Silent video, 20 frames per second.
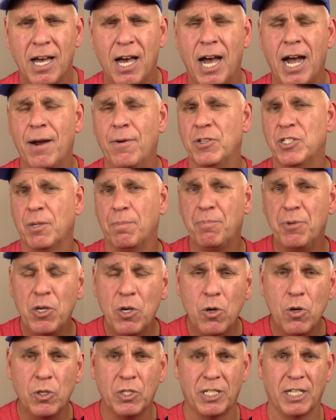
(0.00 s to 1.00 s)
I was
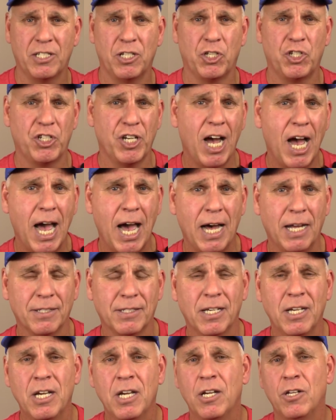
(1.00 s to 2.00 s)
abused as a child.
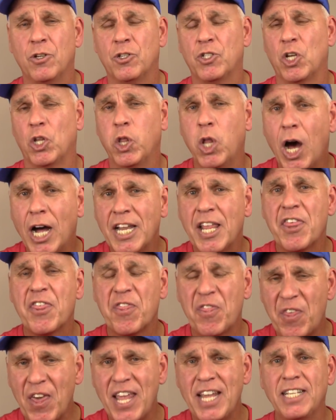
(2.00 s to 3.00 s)
There's a lot of
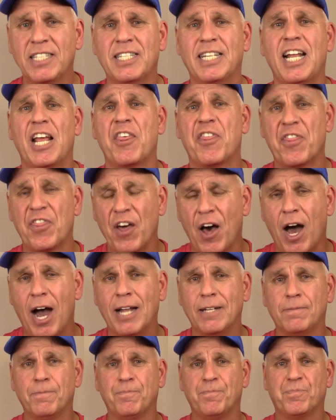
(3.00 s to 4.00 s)
things that I
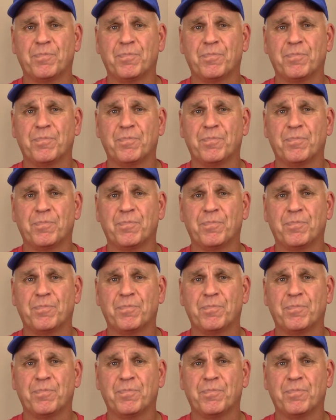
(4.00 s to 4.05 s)
thought